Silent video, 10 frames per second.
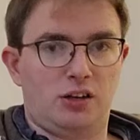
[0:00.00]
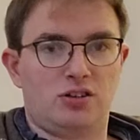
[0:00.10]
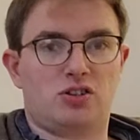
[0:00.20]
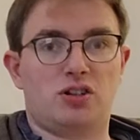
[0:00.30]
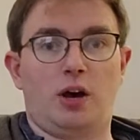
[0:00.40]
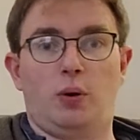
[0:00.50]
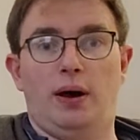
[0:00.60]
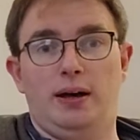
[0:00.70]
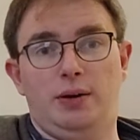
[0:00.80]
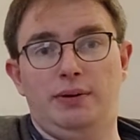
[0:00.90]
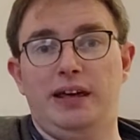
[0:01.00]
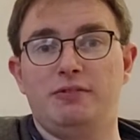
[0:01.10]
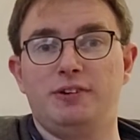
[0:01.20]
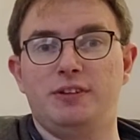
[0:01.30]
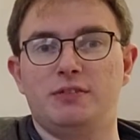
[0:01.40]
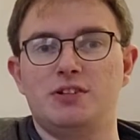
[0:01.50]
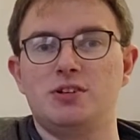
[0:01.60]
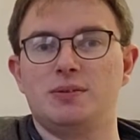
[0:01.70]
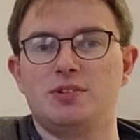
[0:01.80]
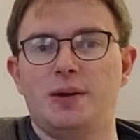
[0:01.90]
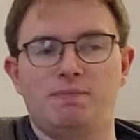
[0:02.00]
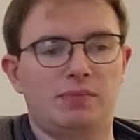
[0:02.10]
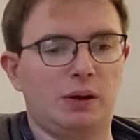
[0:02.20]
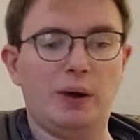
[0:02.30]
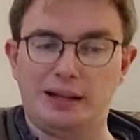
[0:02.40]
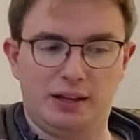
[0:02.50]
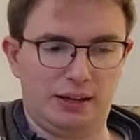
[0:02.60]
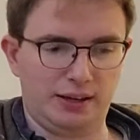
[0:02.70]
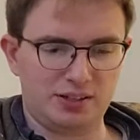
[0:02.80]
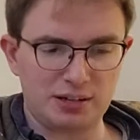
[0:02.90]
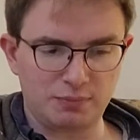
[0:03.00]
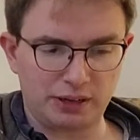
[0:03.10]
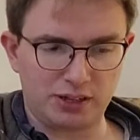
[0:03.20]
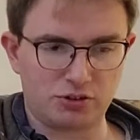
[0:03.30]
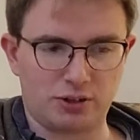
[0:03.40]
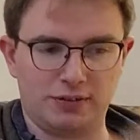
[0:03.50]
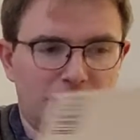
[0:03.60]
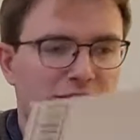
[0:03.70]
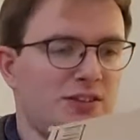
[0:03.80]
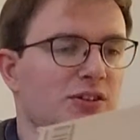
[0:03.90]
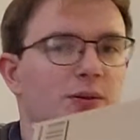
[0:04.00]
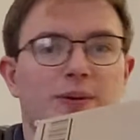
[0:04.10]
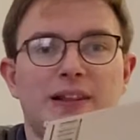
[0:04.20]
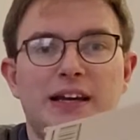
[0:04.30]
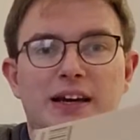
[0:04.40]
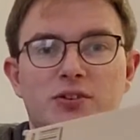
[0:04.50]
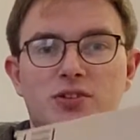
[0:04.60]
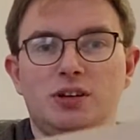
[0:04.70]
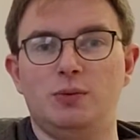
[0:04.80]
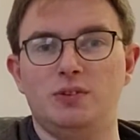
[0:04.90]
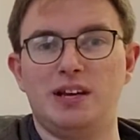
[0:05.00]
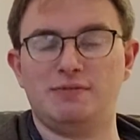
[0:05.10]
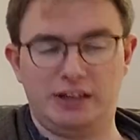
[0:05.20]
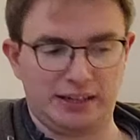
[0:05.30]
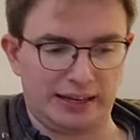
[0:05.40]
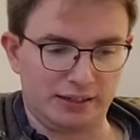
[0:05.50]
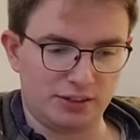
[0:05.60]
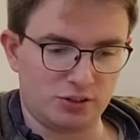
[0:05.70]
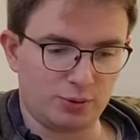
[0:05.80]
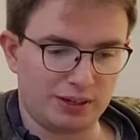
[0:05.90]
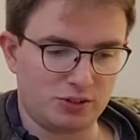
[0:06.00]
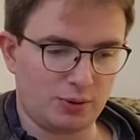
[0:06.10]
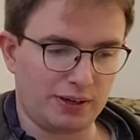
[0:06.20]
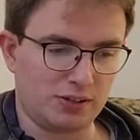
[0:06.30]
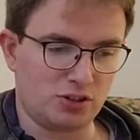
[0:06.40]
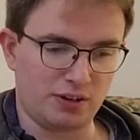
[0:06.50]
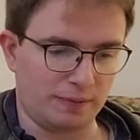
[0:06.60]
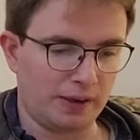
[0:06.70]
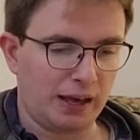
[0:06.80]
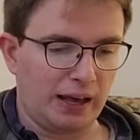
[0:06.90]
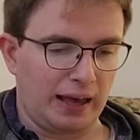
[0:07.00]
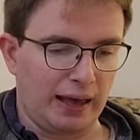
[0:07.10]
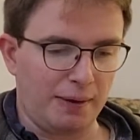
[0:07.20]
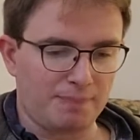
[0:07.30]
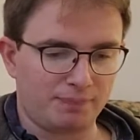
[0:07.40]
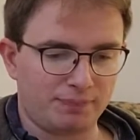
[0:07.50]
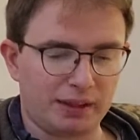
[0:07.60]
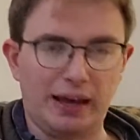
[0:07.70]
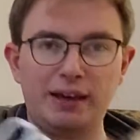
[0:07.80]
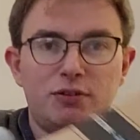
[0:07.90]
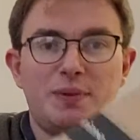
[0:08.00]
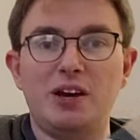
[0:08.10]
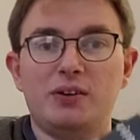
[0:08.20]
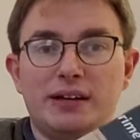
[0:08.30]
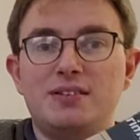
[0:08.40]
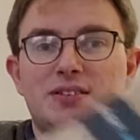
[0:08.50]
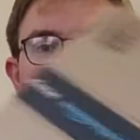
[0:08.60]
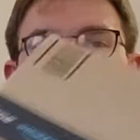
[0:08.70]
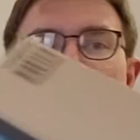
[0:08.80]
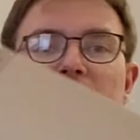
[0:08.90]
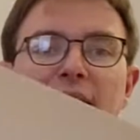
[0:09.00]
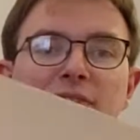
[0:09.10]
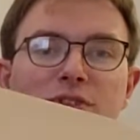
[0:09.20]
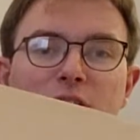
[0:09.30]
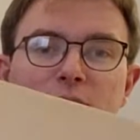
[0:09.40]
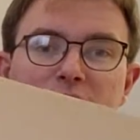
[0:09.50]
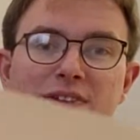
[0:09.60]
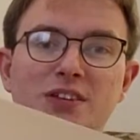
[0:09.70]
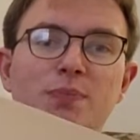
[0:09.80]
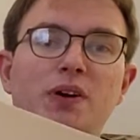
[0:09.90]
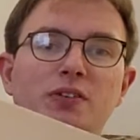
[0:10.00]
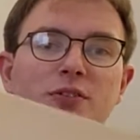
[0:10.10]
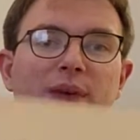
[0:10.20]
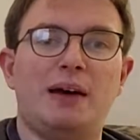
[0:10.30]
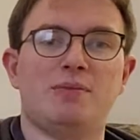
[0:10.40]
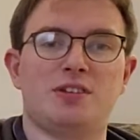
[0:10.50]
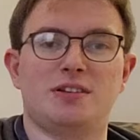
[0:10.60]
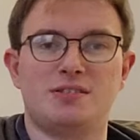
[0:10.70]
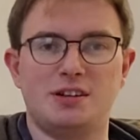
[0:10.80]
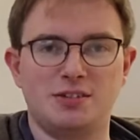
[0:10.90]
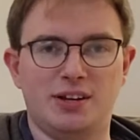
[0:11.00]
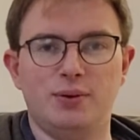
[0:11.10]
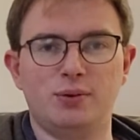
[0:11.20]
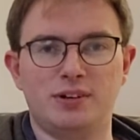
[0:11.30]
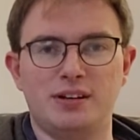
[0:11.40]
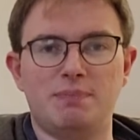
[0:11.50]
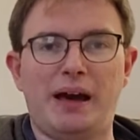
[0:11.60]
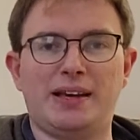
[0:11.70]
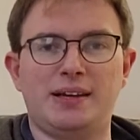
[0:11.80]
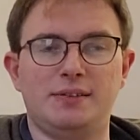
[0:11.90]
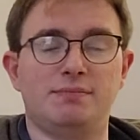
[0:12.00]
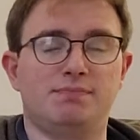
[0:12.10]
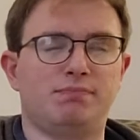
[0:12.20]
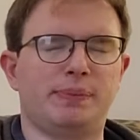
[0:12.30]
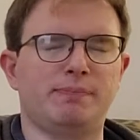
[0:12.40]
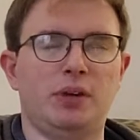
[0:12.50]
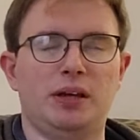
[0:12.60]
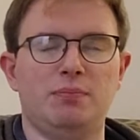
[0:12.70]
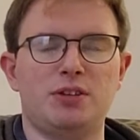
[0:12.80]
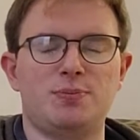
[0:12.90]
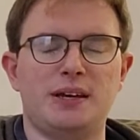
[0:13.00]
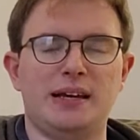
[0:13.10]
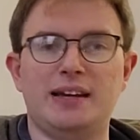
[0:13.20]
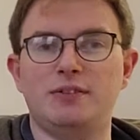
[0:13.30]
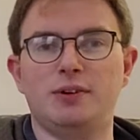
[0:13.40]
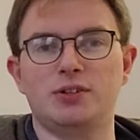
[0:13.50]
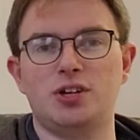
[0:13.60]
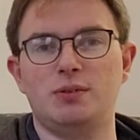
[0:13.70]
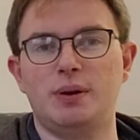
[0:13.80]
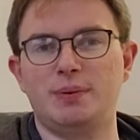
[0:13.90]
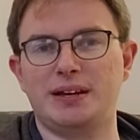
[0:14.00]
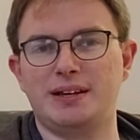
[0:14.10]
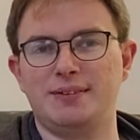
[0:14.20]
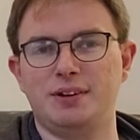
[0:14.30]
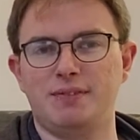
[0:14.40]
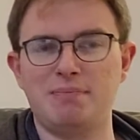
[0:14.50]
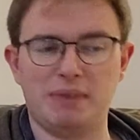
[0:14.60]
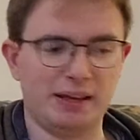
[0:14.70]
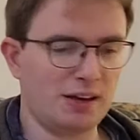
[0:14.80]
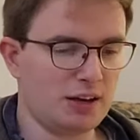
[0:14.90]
So, without further ado, I said in my intro that this is going to be the Lego Star Wars Advent Calendar 2022. I have to be honest, I haven't opened this box from Amazon since I ordered it back in, must be end of October, beginning of November.